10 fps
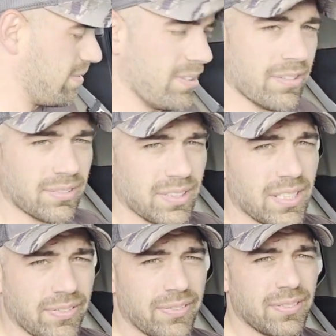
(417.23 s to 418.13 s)
close
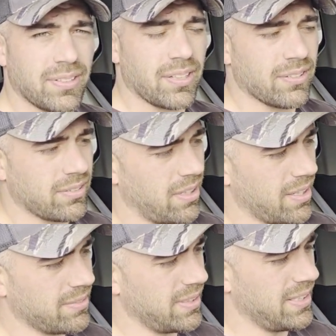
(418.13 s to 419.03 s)
enough to the
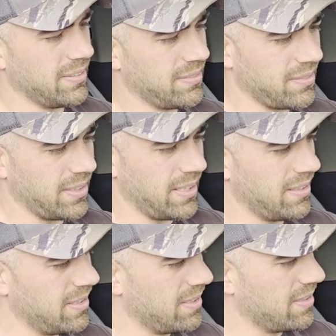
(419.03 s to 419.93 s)
stock settings that
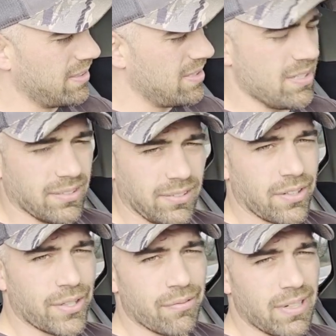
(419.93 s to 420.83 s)
you can
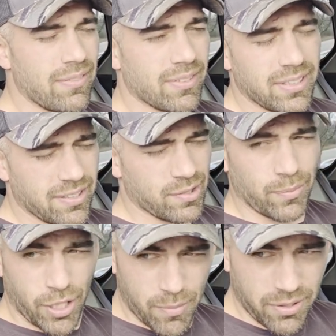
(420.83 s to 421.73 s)
start it and rev it and hear some
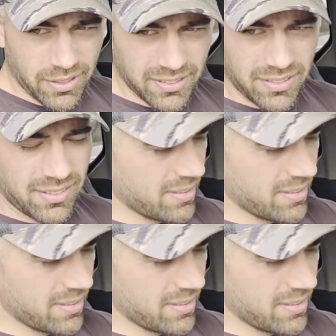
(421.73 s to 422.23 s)
turbo noises.